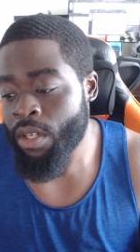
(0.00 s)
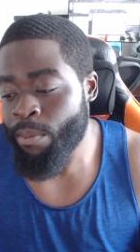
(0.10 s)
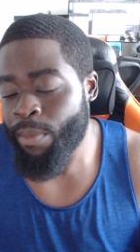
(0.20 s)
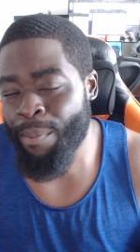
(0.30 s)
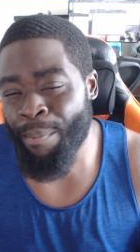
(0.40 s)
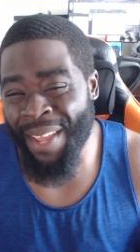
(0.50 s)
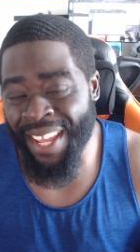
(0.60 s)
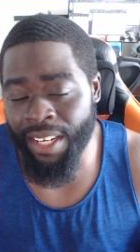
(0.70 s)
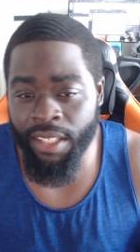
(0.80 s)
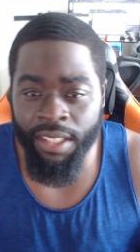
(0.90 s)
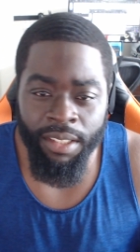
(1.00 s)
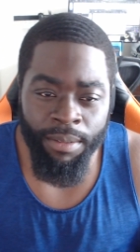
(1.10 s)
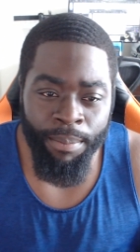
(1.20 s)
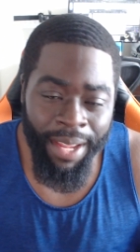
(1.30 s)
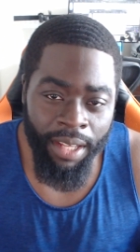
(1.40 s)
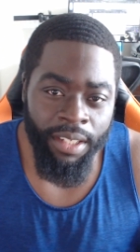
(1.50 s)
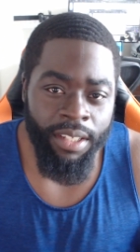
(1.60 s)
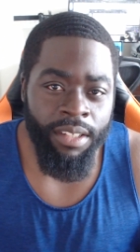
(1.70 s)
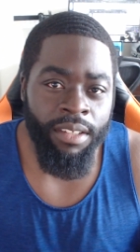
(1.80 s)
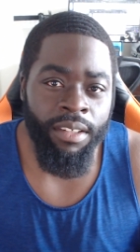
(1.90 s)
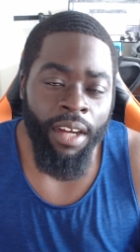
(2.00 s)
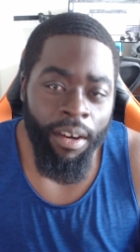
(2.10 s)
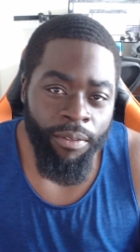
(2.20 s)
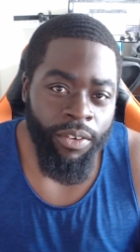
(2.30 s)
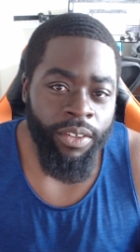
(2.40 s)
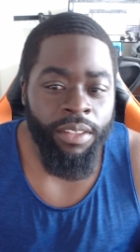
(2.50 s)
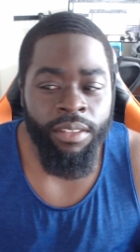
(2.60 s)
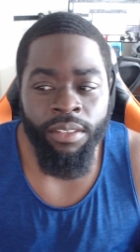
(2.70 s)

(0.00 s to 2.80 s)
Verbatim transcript: but mainly, mainly covering